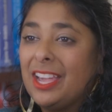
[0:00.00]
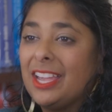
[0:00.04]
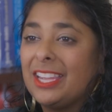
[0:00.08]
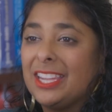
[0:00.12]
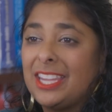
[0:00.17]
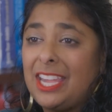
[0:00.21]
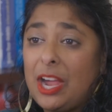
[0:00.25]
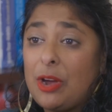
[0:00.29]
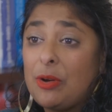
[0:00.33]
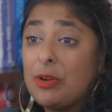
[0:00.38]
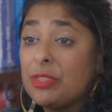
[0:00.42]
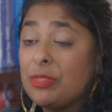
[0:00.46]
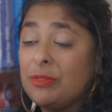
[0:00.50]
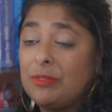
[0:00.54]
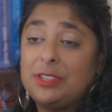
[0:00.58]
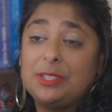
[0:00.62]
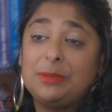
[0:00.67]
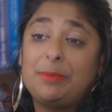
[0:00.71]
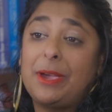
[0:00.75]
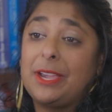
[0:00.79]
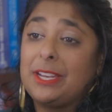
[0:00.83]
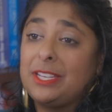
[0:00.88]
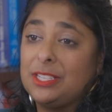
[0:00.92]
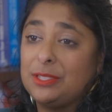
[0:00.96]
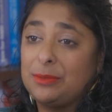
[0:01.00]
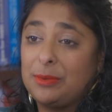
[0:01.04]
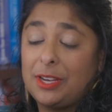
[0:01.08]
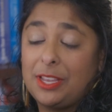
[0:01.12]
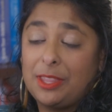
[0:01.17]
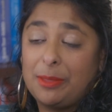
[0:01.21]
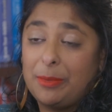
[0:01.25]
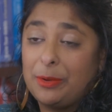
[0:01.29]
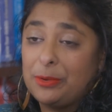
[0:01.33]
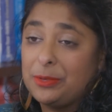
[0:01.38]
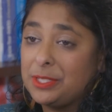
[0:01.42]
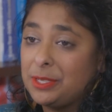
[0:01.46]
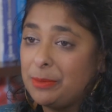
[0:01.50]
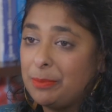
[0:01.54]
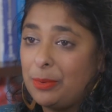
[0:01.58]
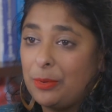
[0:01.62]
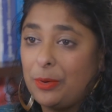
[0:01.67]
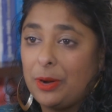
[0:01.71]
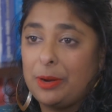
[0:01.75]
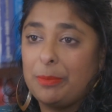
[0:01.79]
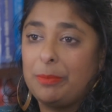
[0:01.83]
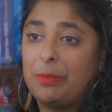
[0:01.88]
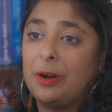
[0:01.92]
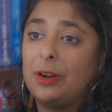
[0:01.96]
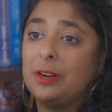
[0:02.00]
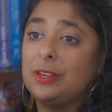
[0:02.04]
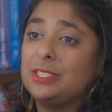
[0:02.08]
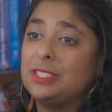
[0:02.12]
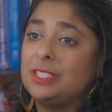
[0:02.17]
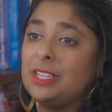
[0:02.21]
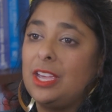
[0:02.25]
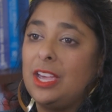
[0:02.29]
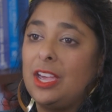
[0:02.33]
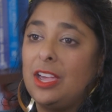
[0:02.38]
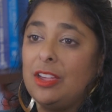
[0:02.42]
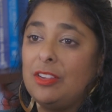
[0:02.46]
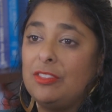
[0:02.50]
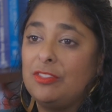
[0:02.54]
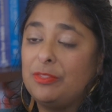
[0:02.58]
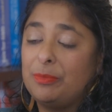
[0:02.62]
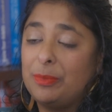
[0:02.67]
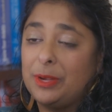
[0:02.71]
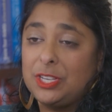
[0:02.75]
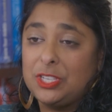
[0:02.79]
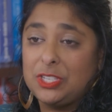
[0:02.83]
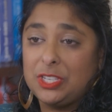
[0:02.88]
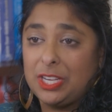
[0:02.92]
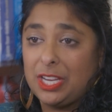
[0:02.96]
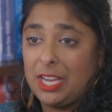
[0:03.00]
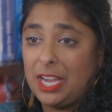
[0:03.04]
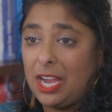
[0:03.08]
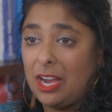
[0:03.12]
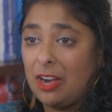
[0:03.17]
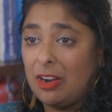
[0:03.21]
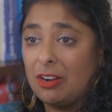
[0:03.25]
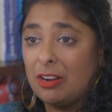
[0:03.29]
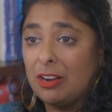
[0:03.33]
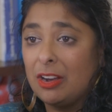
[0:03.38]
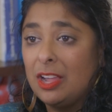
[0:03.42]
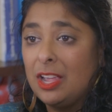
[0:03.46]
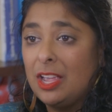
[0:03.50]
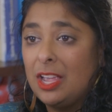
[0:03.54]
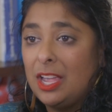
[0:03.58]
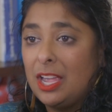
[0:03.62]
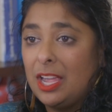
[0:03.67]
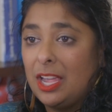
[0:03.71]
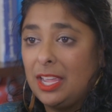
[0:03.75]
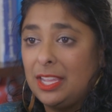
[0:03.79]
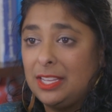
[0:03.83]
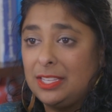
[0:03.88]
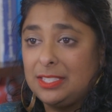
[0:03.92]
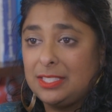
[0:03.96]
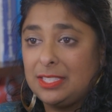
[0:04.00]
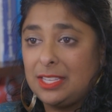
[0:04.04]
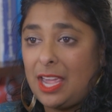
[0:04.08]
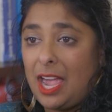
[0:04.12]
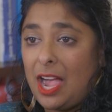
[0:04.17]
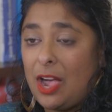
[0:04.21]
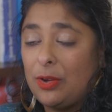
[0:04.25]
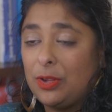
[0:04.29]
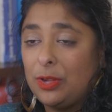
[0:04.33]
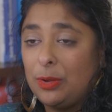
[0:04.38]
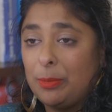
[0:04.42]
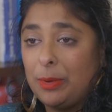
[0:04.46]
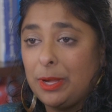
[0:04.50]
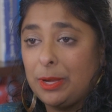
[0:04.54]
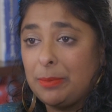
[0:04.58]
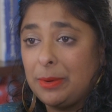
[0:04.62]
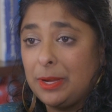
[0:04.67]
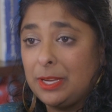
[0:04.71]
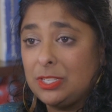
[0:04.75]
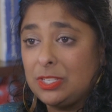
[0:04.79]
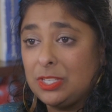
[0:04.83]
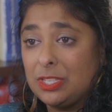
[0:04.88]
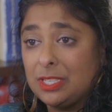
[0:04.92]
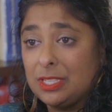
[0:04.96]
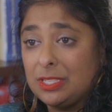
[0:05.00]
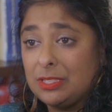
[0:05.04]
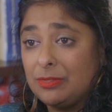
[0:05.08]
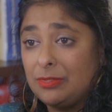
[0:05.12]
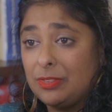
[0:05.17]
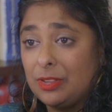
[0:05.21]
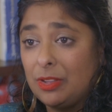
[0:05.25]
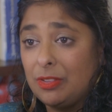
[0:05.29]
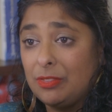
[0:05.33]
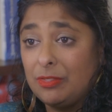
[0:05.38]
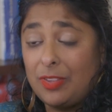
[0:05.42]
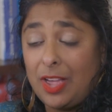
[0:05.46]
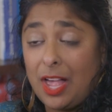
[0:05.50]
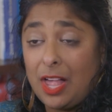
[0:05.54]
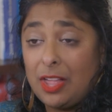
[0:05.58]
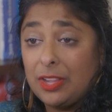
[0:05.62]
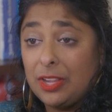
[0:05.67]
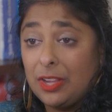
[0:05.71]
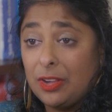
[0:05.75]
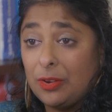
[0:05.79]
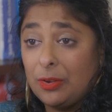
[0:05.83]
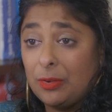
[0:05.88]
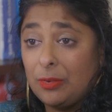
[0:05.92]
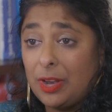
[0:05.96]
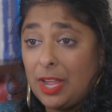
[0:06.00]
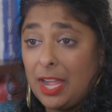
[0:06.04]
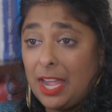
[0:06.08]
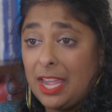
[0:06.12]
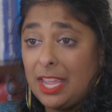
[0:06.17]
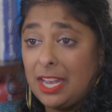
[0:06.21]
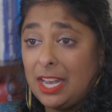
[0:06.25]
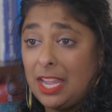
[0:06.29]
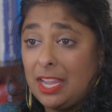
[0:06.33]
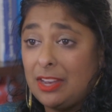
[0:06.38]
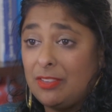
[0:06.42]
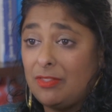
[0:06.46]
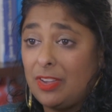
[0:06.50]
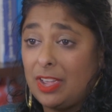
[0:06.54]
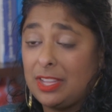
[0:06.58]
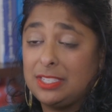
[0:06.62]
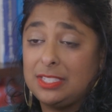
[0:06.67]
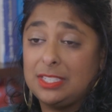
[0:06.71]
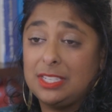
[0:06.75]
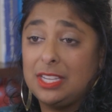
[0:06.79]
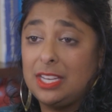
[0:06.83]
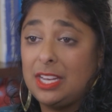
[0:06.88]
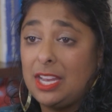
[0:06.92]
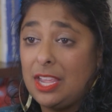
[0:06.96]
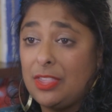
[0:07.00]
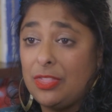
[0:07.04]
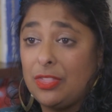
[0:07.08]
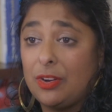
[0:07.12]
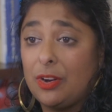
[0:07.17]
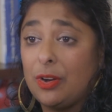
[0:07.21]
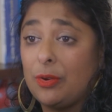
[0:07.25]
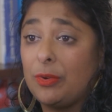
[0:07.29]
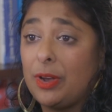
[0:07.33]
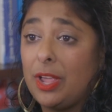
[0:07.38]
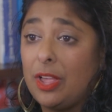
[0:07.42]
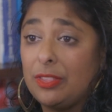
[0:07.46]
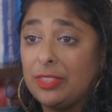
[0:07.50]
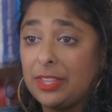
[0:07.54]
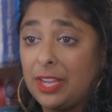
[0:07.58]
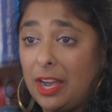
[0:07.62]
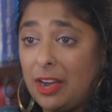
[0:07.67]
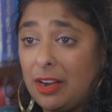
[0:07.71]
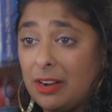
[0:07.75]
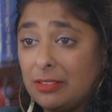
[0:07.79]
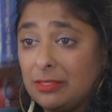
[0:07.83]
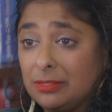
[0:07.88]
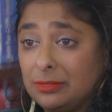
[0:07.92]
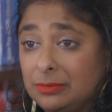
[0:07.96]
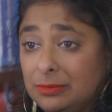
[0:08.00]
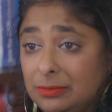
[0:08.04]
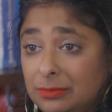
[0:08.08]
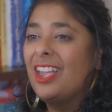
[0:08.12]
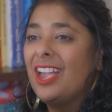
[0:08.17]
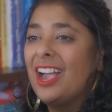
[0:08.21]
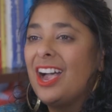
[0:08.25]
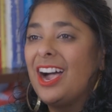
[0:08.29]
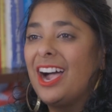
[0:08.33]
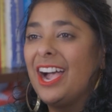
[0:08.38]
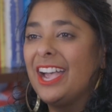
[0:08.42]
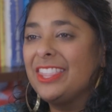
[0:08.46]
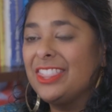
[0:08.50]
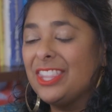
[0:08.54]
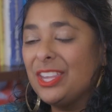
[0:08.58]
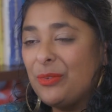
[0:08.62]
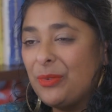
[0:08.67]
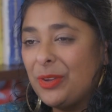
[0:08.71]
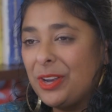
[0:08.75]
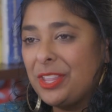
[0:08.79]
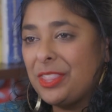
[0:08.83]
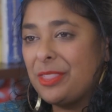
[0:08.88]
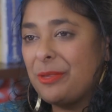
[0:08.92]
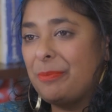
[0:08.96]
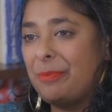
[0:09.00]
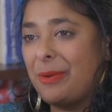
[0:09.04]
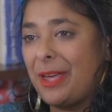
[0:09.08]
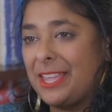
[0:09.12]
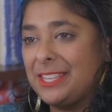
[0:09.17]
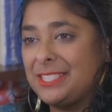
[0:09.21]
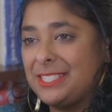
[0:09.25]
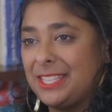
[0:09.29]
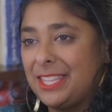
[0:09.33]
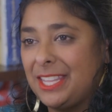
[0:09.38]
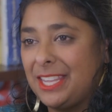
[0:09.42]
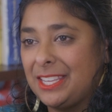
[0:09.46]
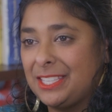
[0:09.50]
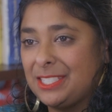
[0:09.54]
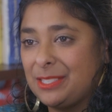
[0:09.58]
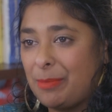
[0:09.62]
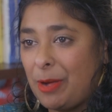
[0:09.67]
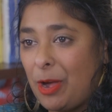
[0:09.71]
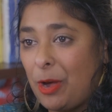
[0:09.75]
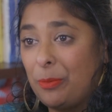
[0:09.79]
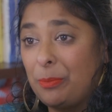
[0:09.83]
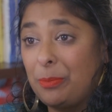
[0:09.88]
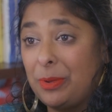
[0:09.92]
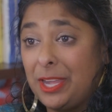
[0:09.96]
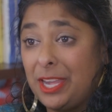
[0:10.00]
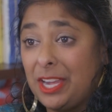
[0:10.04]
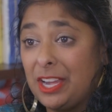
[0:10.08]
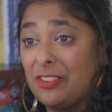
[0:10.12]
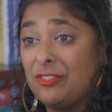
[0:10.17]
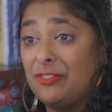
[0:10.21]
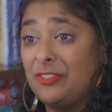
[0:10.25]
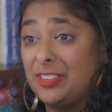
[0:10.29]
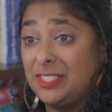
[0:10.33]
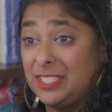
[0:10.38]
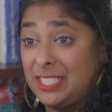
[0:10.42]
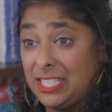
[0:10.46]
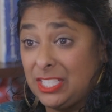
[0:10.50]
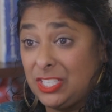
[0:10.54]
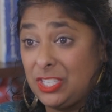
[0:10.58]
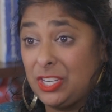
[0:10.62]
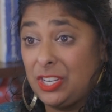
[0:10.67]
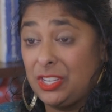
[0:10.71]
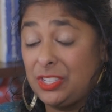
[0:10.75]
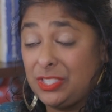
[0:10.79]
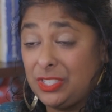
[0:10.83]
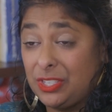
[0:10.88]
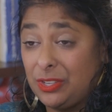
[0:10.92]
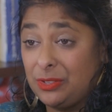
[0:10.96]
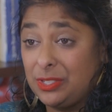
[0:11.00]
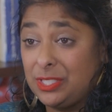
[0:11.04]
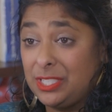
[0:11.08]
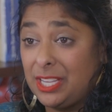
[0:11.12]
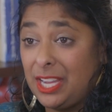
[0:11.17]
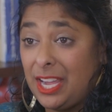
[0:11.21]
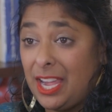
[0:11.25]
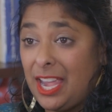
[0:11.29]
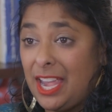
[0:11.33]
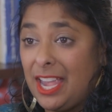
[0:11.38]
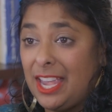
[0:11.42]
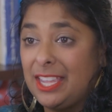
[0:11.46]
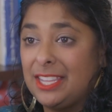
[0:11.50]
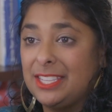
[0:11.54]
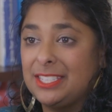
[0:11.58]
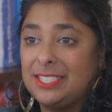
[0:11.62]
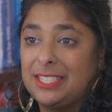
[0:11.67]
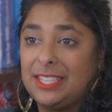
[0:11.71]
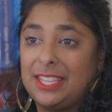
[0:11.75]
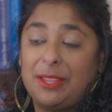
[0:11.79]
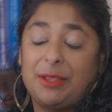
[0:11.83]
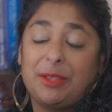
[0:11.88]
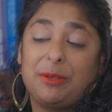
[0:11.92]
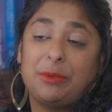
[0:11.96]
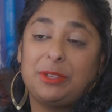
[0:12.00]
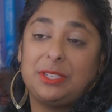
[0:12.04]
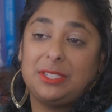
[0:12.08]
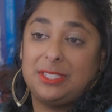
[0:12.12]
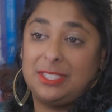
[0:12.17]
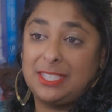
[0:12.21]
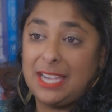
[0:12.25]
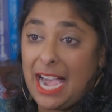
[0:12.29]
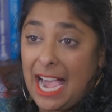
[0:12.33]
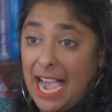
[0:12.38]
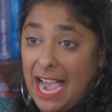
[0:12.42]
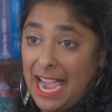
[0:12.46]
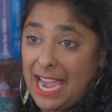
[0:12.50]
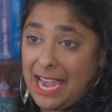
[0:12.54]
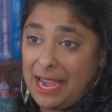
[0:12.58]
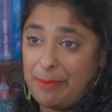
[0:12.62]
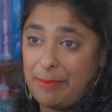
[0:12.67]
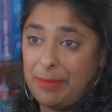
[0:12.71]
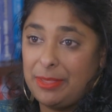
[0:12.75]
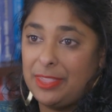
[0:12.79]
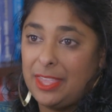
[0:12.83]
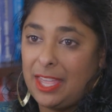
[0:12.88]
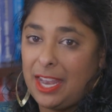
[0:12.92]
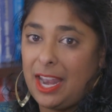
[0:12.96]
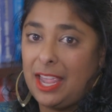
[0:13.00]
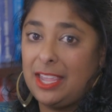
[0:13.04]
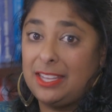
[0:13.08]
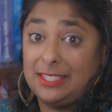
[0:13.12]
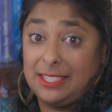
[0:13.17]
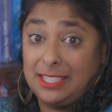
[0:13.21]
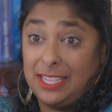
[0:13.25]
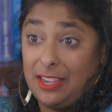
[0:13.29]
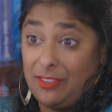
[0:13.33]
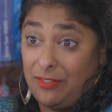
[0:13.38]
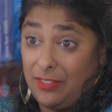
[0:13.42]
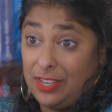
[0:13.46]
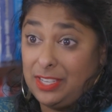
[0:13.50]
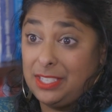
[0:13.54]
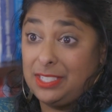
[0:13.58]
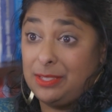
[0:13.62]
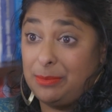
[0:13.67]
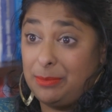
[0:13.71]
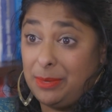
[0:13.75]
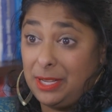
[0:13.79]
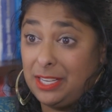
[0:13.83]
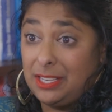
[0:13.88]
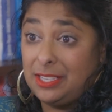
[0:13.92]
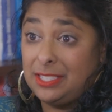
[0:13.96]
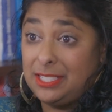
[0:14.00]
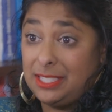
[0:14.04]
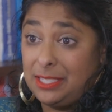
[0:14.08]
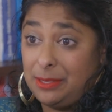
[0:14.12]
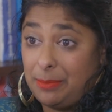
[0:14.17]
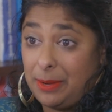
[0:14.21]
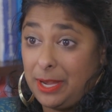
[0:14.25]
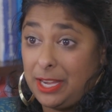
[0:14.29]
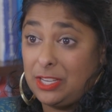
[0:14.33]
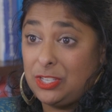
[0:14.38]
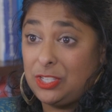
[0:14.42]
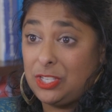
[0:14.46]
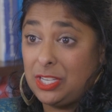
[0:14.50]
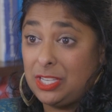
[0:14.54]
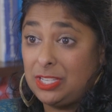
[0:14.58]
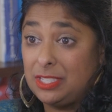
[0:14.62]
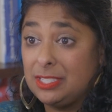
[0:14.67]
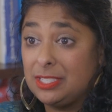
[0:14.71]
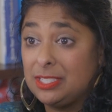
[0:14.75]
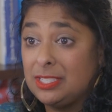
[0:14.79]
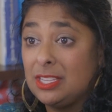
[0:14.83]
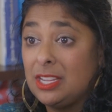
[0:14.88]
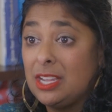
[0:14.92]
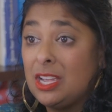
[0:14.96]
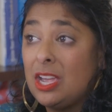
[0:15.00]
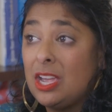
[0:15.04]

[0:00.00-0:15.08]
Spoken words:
Care with respect is one of the most important parts of patient care. It's how you make patients feel valued and invested in their own healthcare. I think one of the best things about being a physician associate is the time that it's given to me to see patients.